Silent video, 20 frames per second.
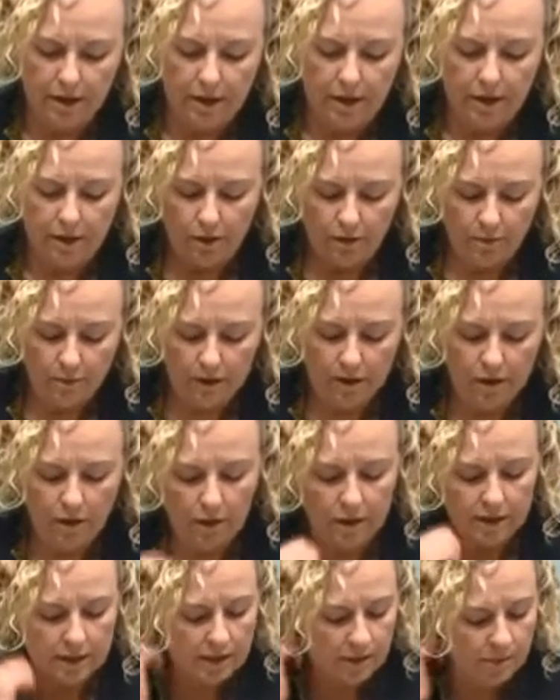I know my
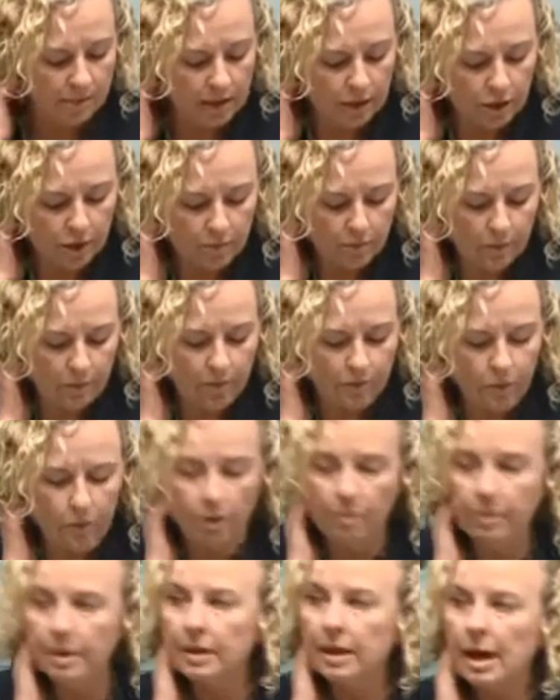colleagues have mentioned before,
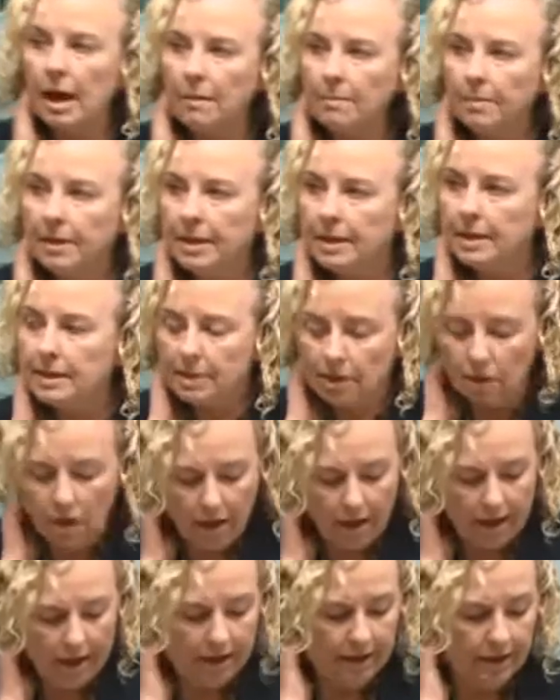but companies
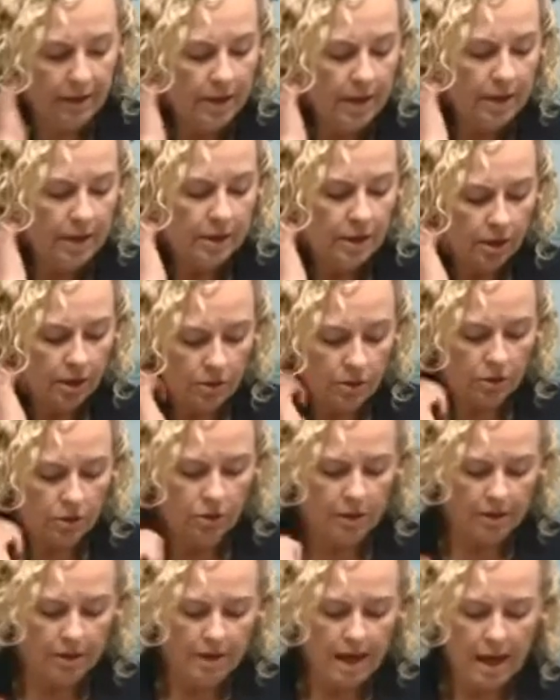like
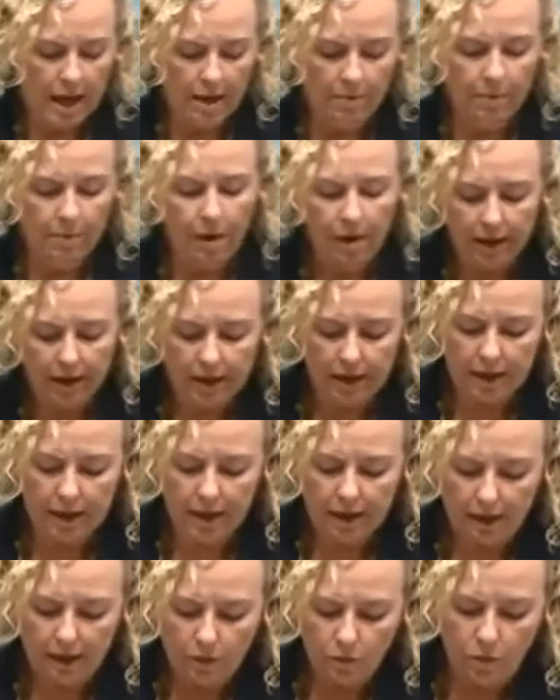Telstra, NAB,
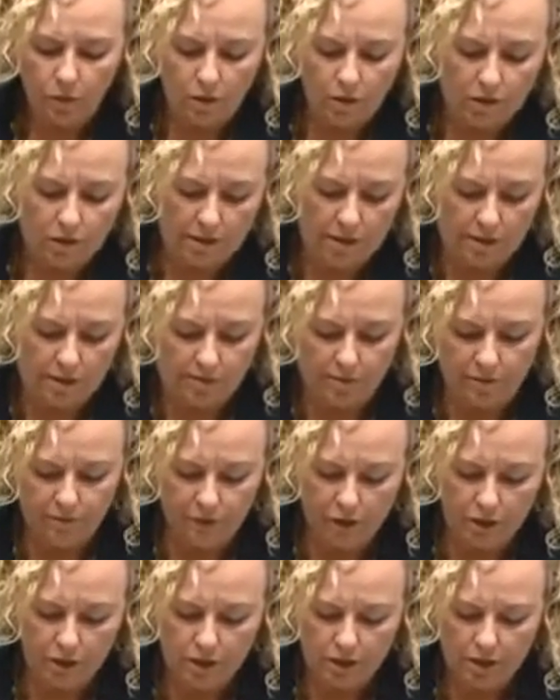IKEA, Qantas and
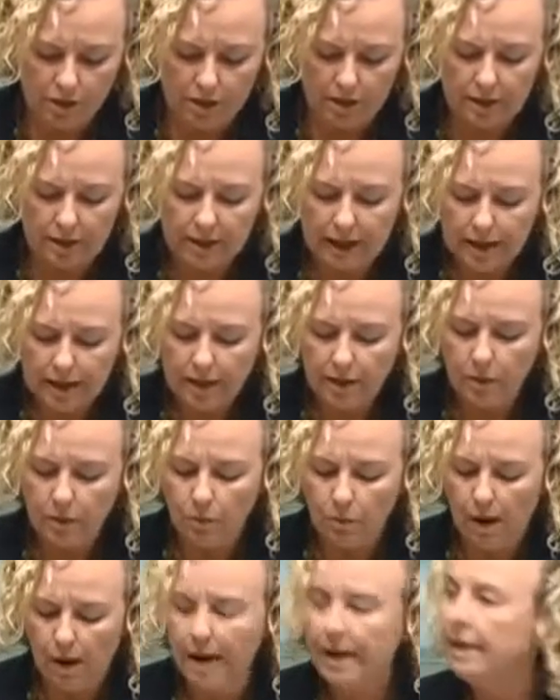Virgin are leading the
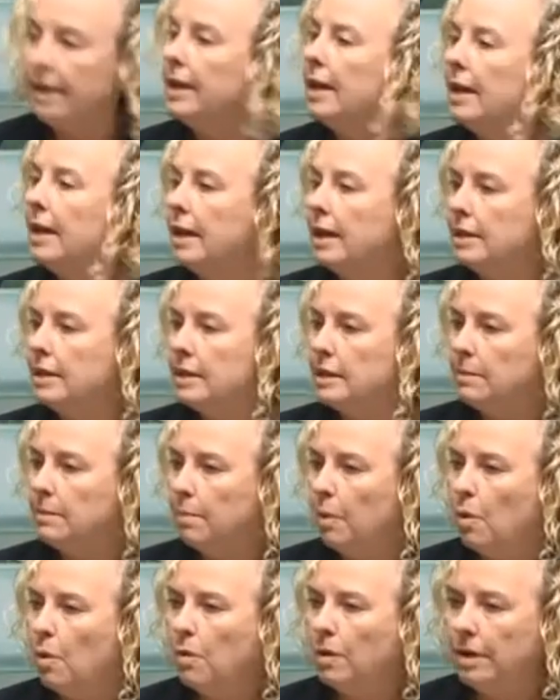way in
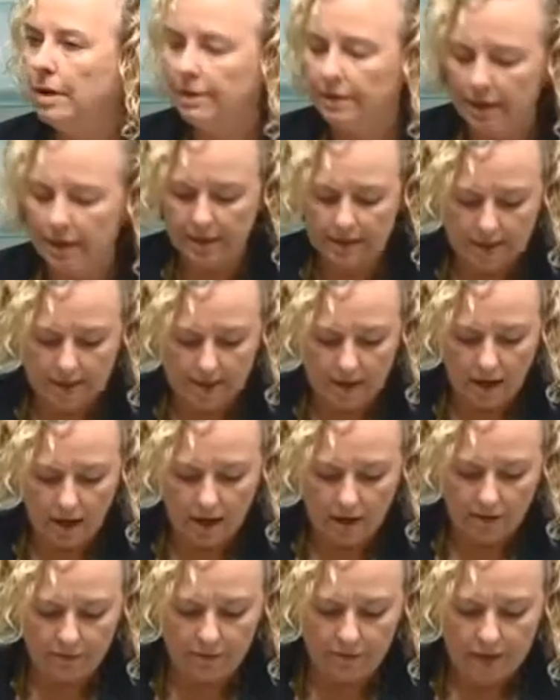supporting
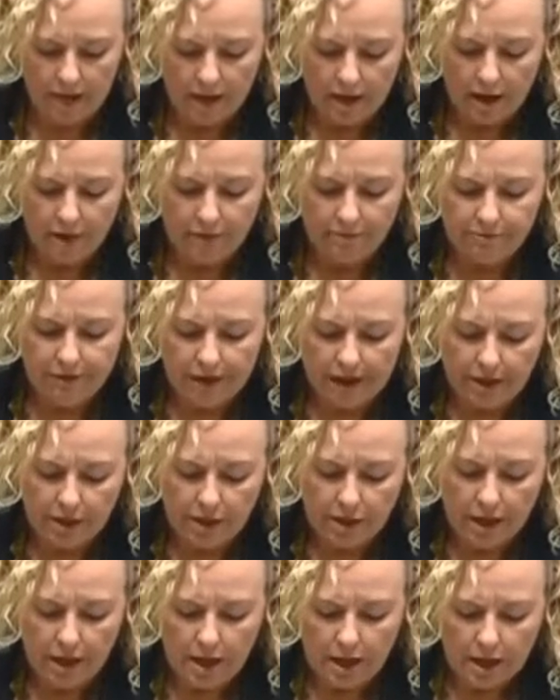staff. In
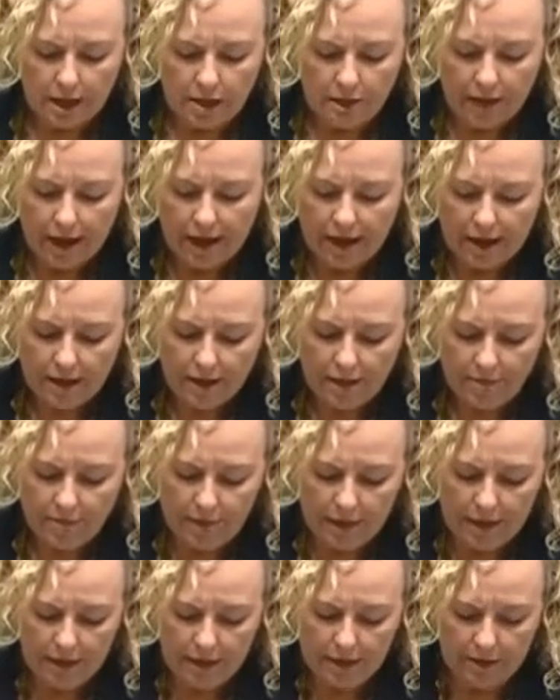fact, there have
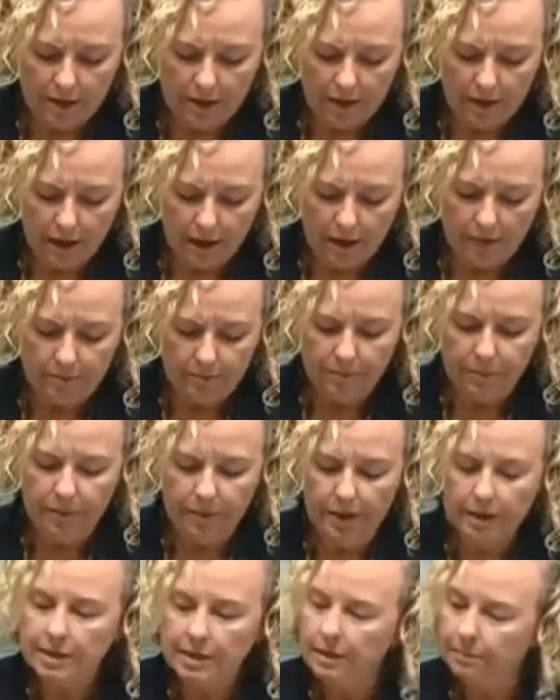been
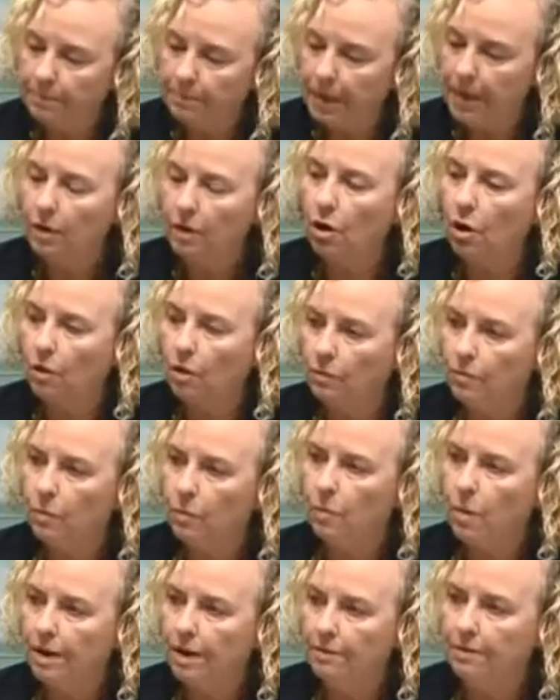over
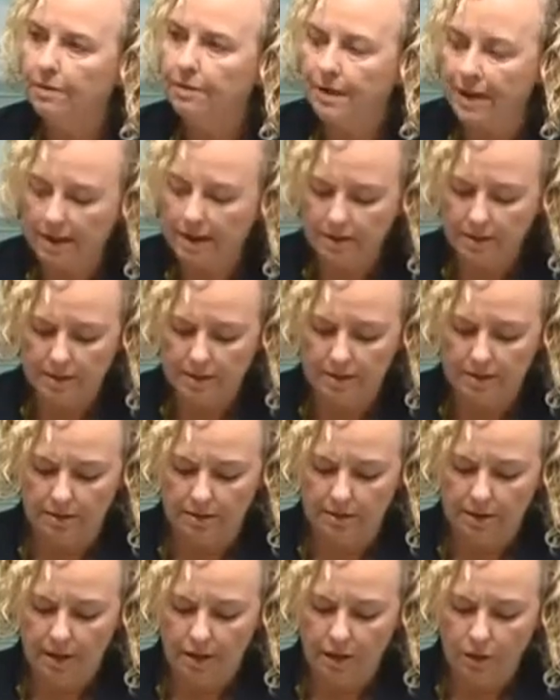
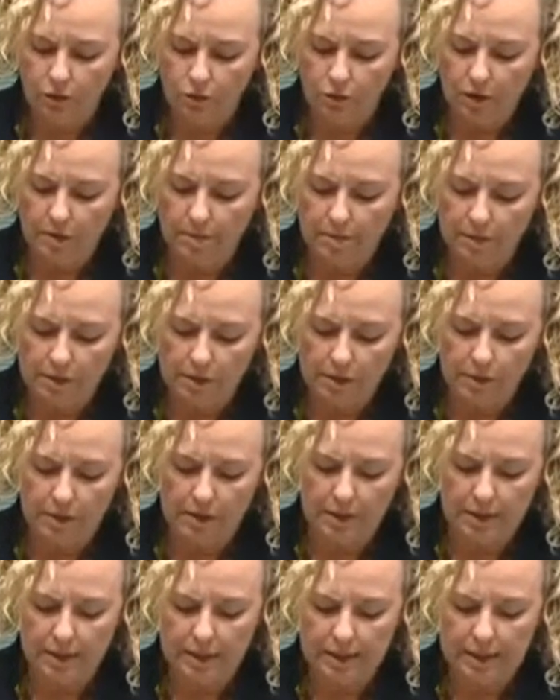1,000 agreements with
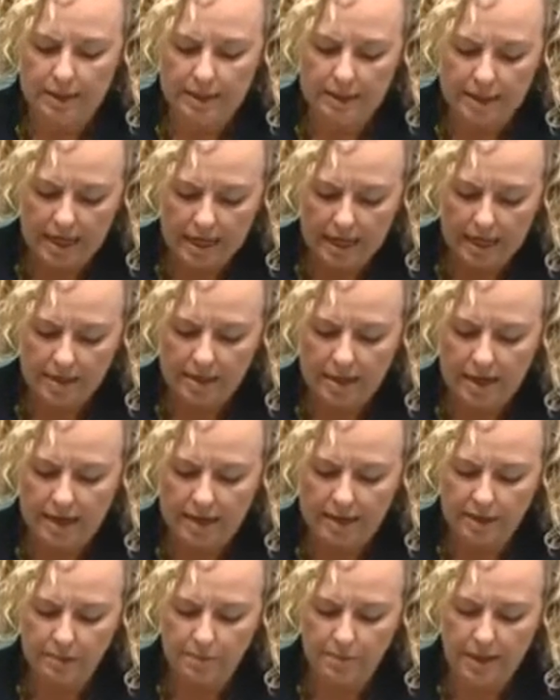at least 10
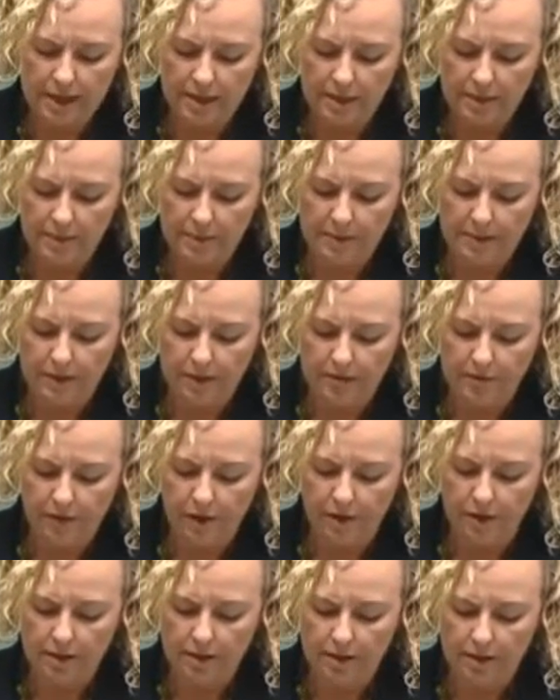days of paid domestic
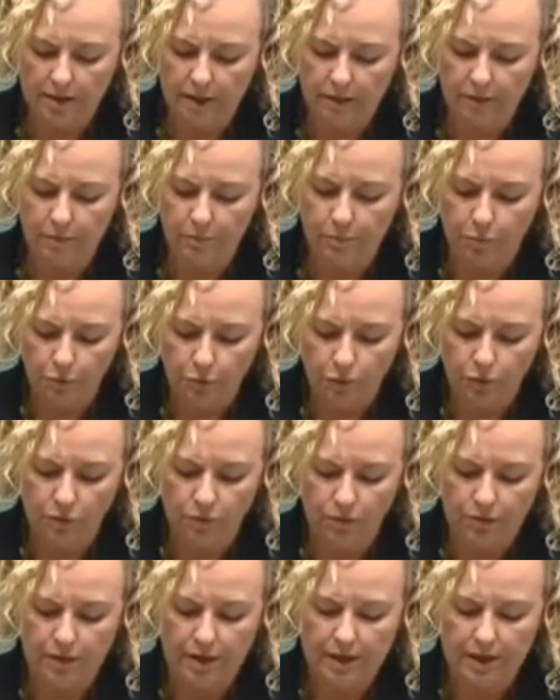violence leave
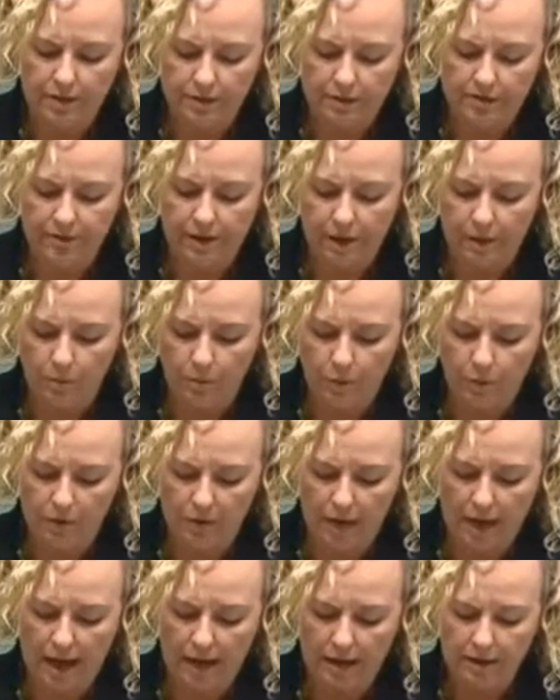approved under the Fair Work
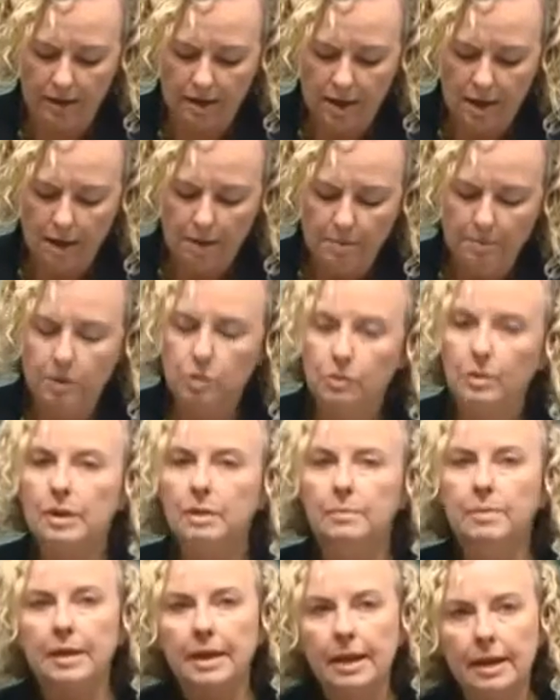Act between
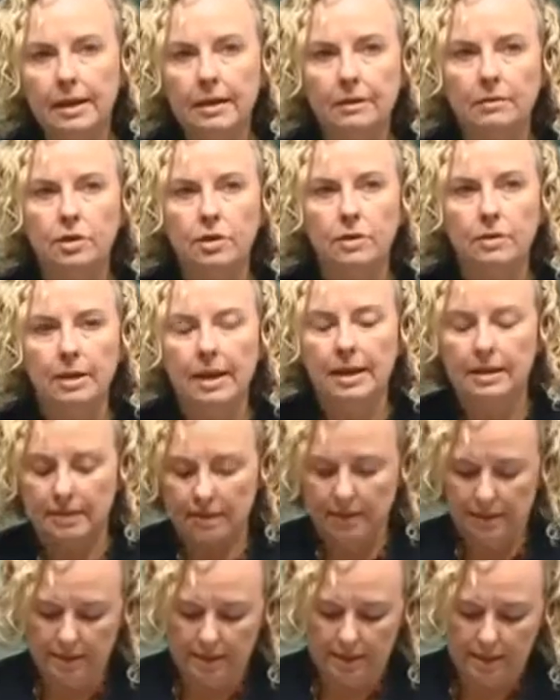the beginning of
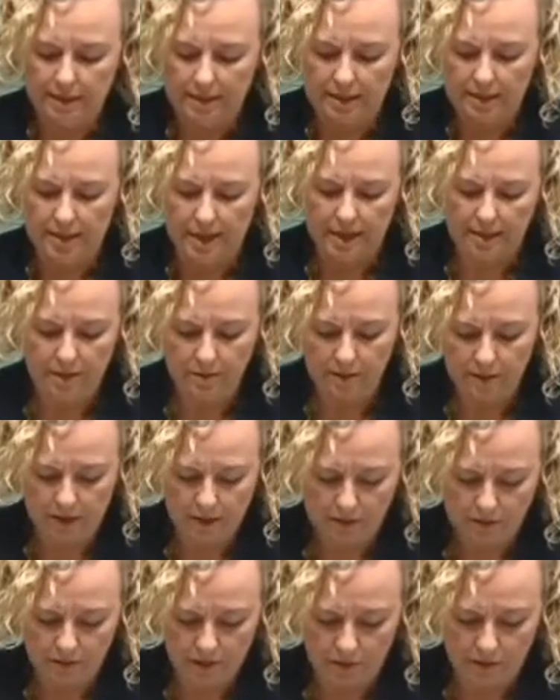2016 and the middle
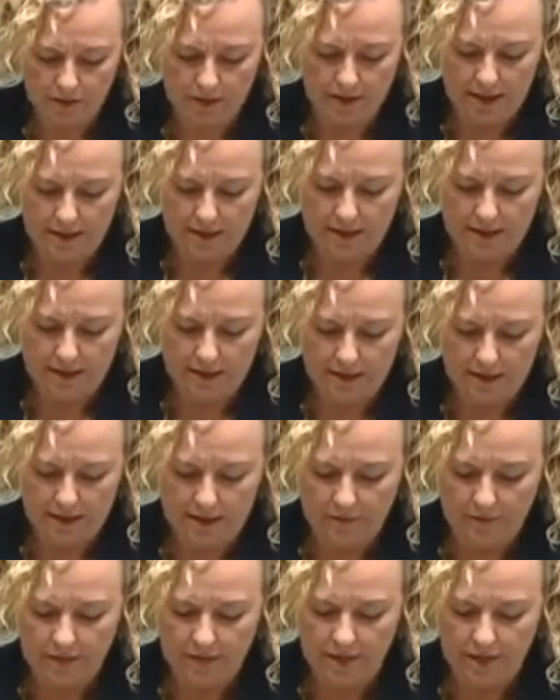of
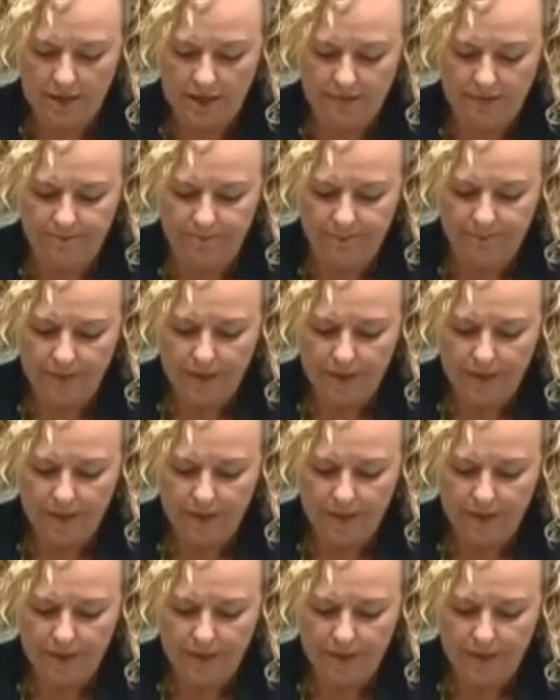2017.